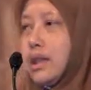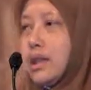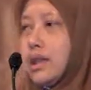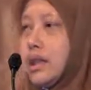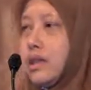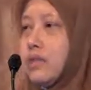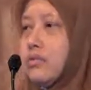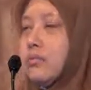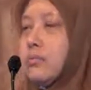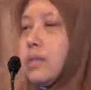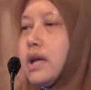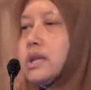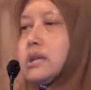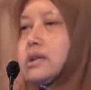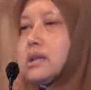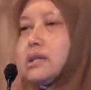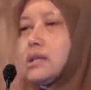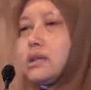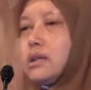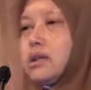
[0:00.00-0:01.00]
leave
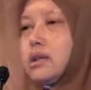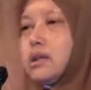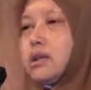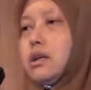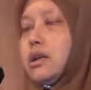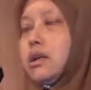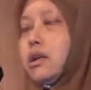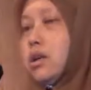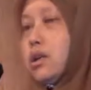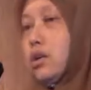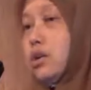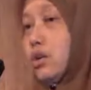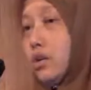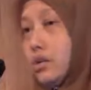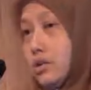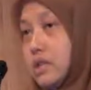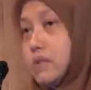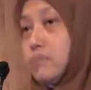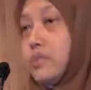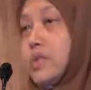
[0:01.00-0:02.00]
matters
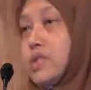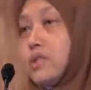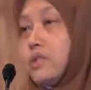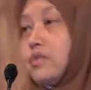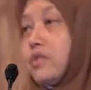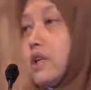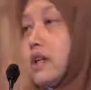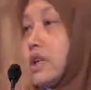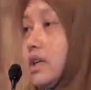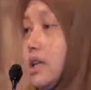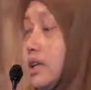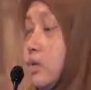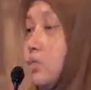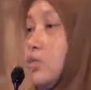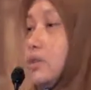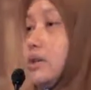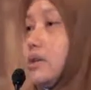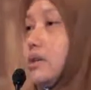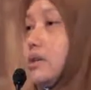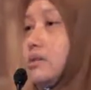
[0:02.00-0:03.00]
not specified in a
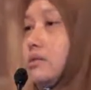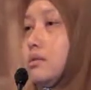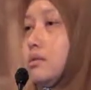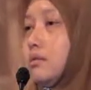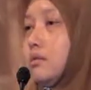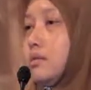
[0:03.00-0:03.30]
will,